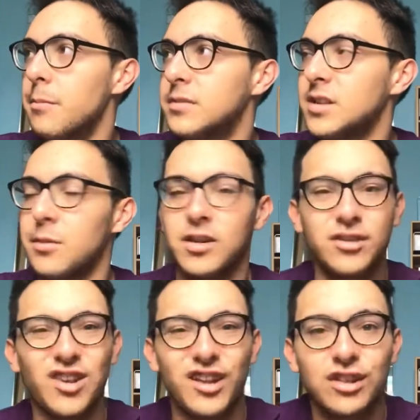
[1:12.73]
Someone,
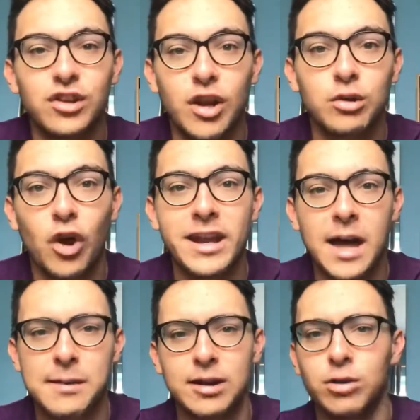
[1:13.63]
you know,
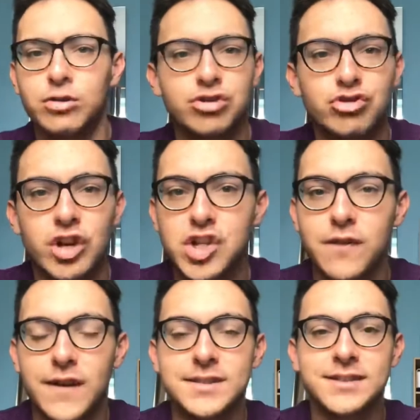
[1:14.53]
dynamic who can stretch
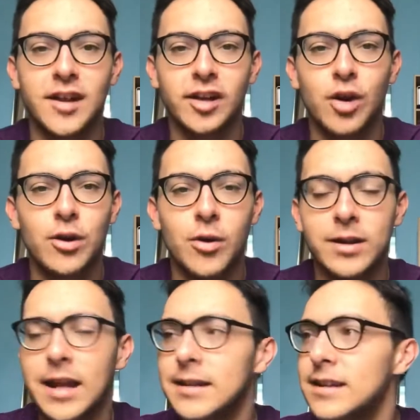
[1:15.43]
defences like Ono
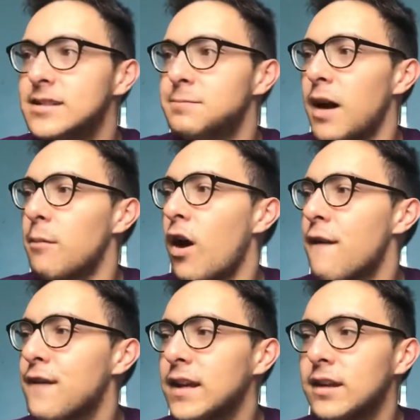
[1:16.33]
Hernandez. But I
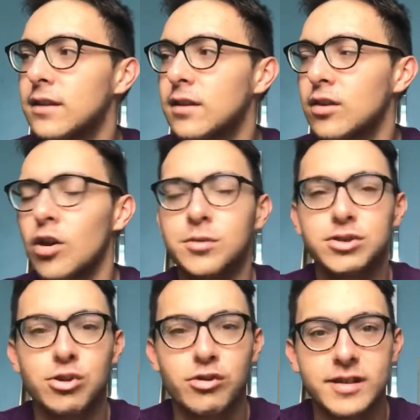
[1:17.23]
think the top
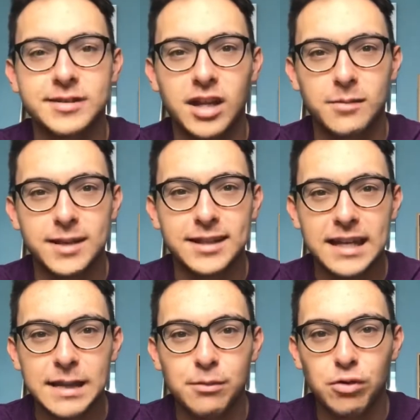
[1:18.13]
scorer is going to be
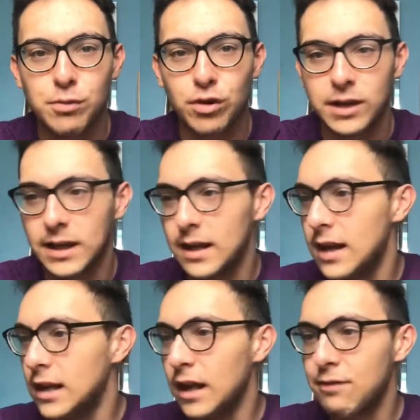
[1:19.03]
Teemu Pukki.
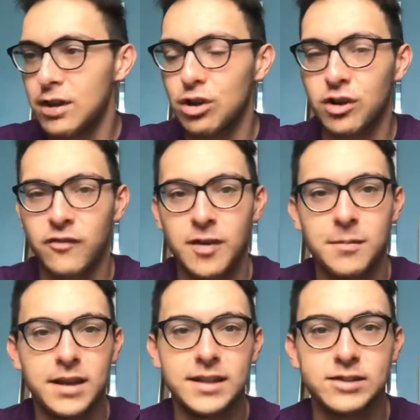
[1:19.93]
Love the look of
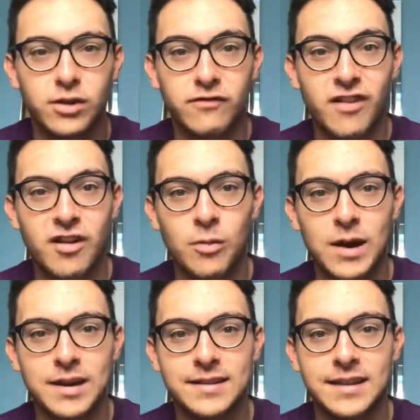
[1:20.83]
him. He's doing very
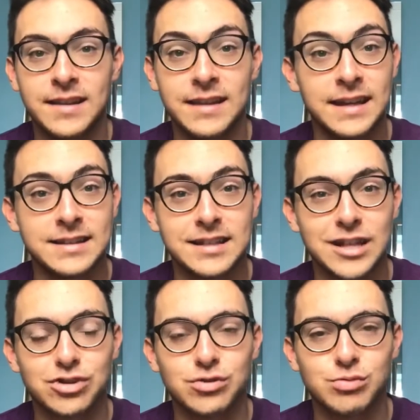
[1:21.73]
well in the
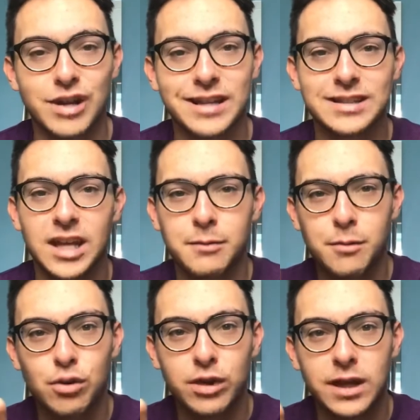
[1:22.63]
international break. Teemu
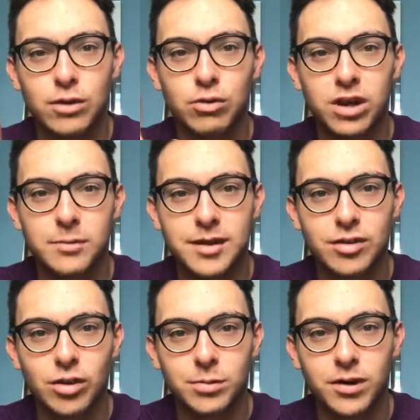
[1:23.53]
Pukki, you're going to be the
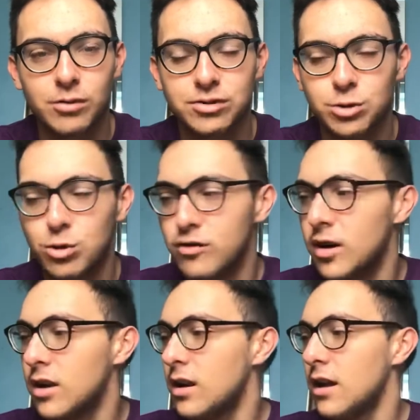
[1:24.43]
top goal scorer
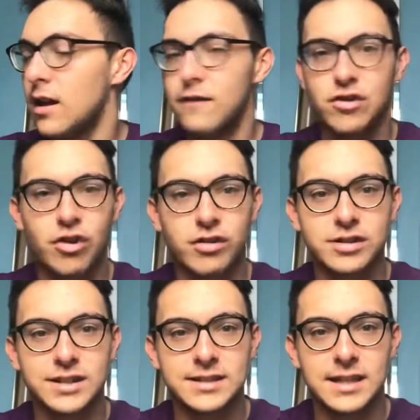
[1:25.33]
for
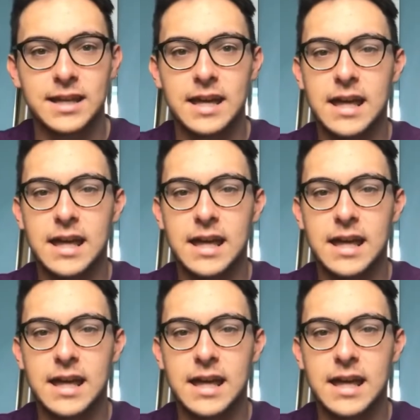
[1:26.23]
Norwich City.